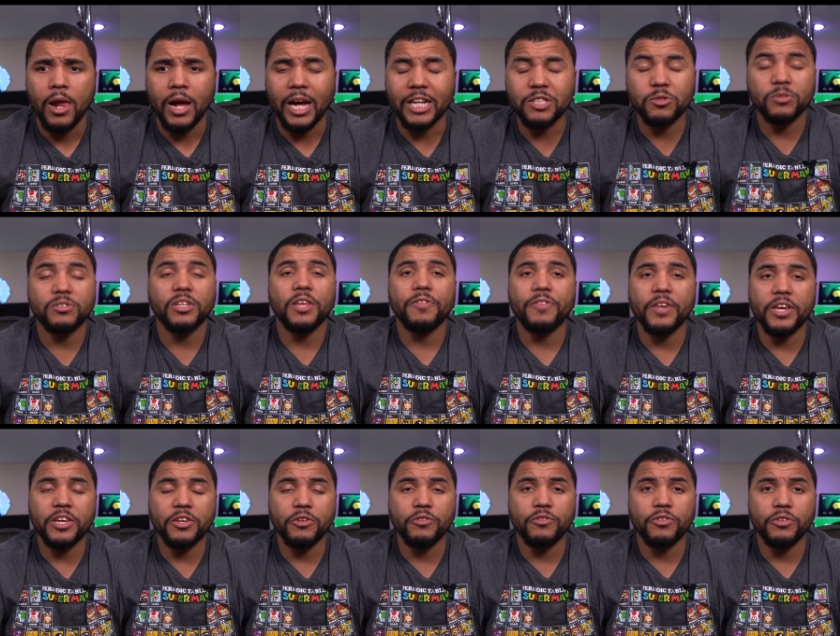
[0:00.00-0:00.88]
I just want to say
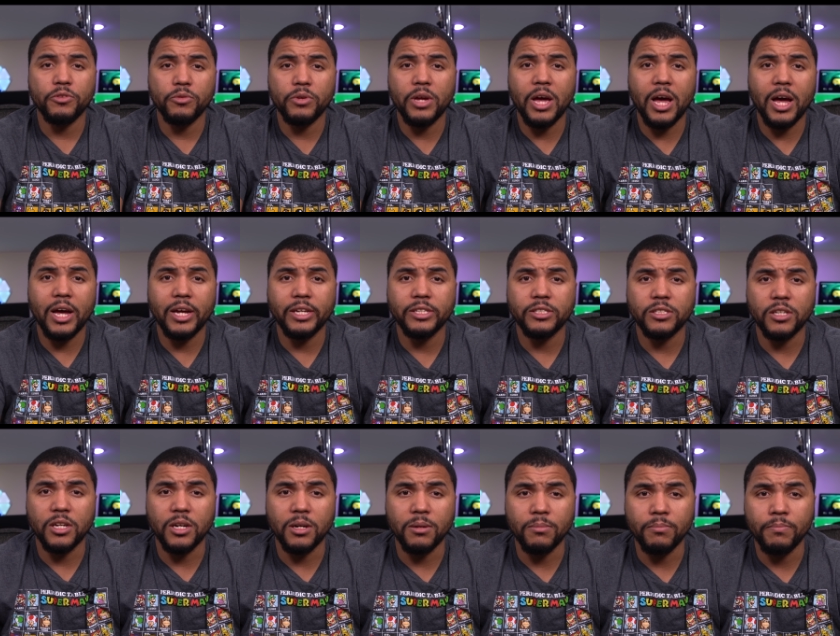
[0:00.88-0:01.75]
thank you to you
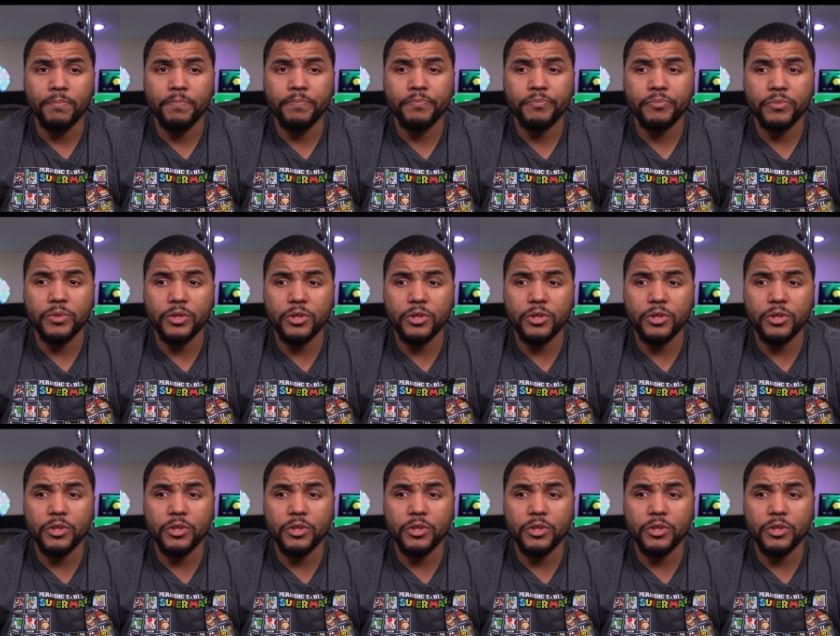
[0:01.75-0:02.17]
guys. Um,